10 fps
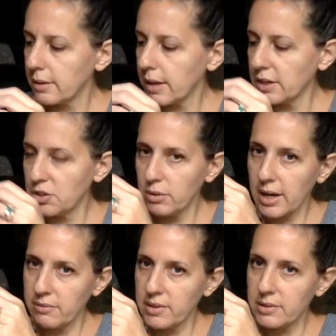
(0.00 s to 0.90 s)
I do
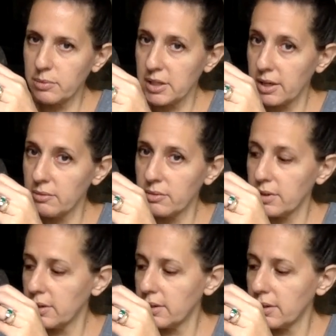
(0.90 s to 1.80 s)
have this, but not
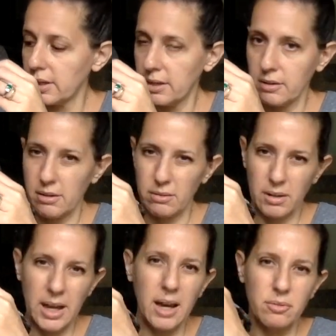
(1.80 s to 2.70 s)
in, in a, a,
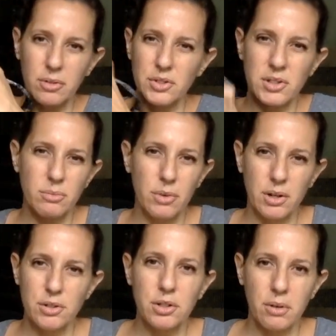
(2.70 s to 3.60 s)
handful, just one or
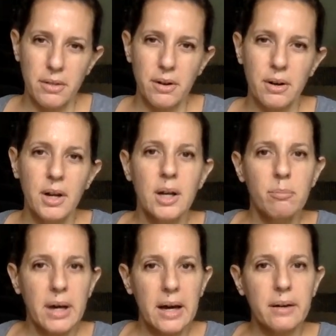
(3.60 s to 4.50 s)
two other
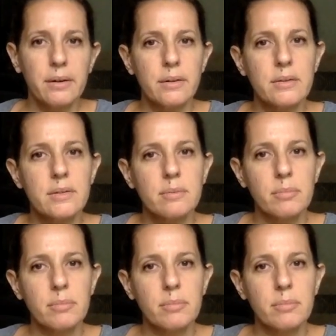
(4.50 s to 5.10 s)
patterns.